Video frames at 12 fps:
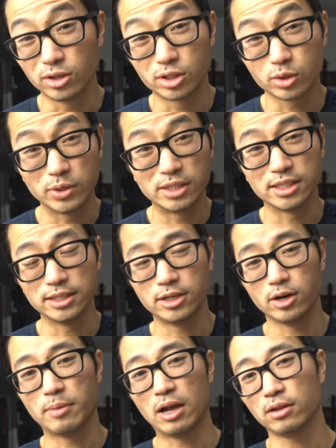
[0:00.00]
could squeeze
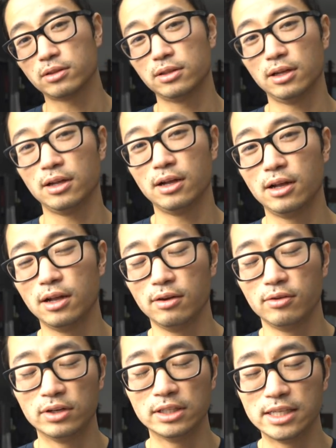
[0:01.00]
into your mouth
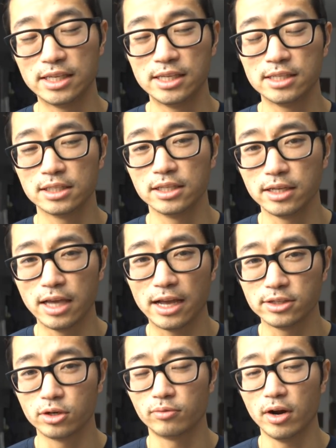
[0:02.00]
really easily
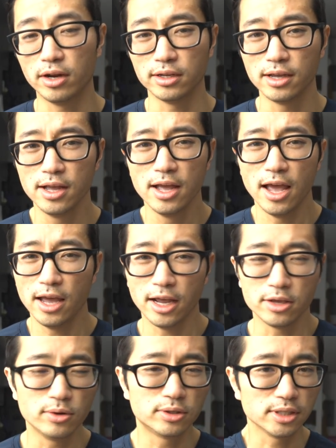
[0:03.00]
as you're running. And
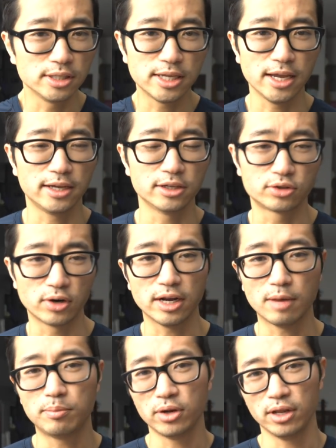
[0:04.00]
I usually take a
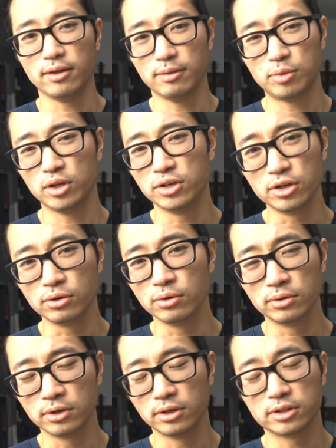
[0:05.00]
drink, I'll put
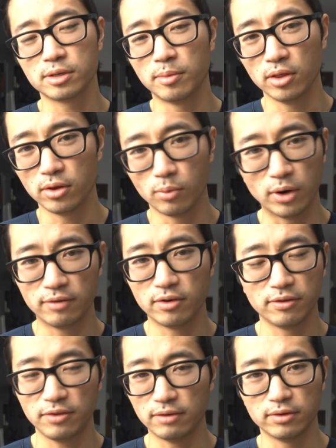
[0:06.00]
Noon or some other, whatever
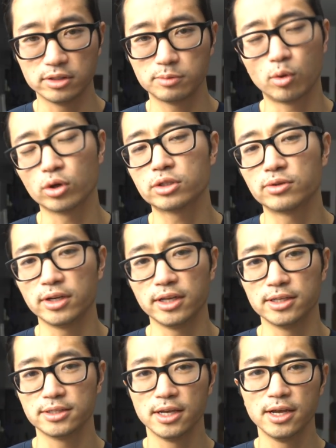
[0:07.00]
your favorite sports drink
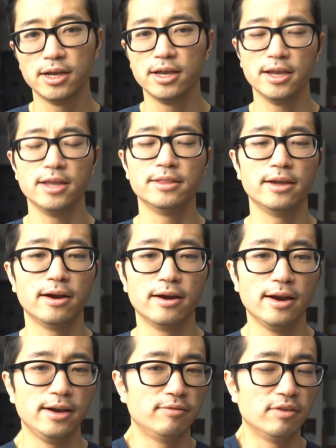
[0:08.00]
is, in there,
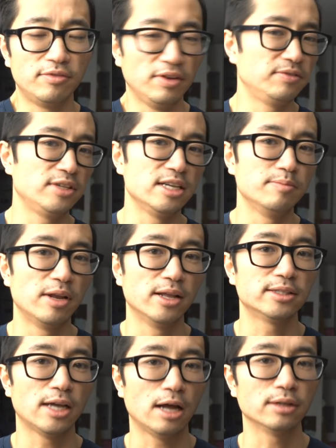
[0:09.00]
and every 15
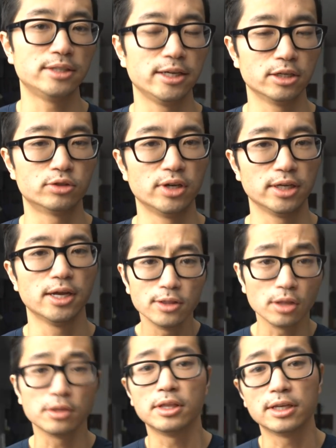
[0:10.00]
minutes I'll take a drink.
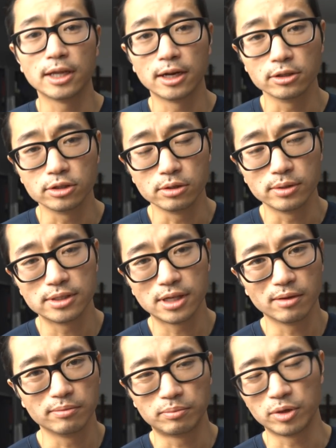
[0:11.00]
The other thing that I'll do is
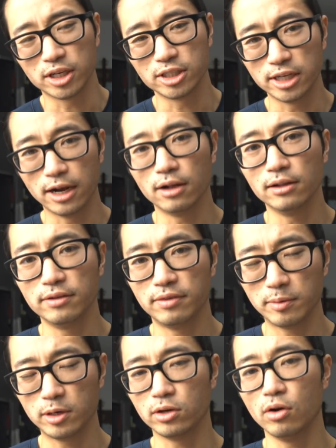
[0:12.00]
I'll bring a gel if
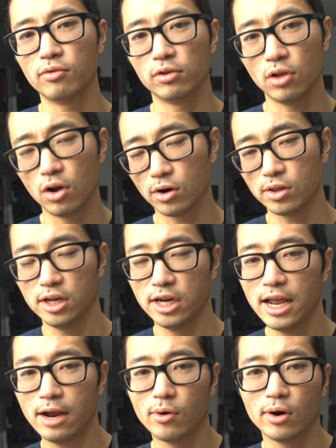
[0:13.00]
I'm gonna go for longer than
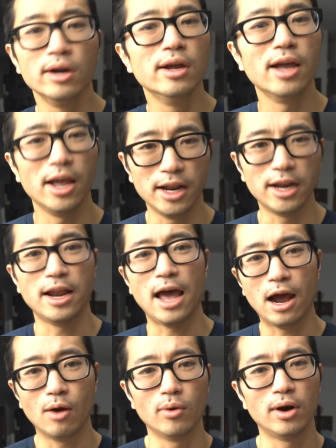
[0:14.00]
an hour, and then at an
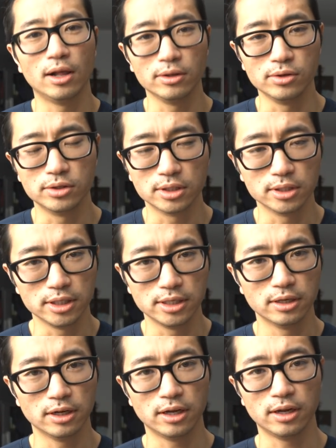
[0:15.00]
hour I'll
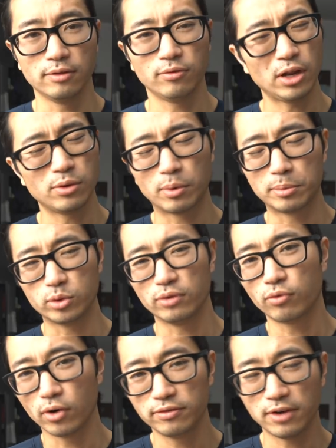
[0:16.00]
usually, anywhere
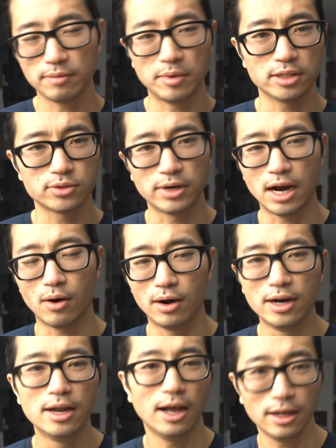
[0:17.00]
between 45 minutes or an
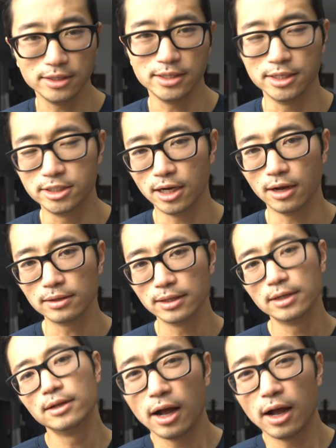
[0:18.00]
hour, I'll eat a gel.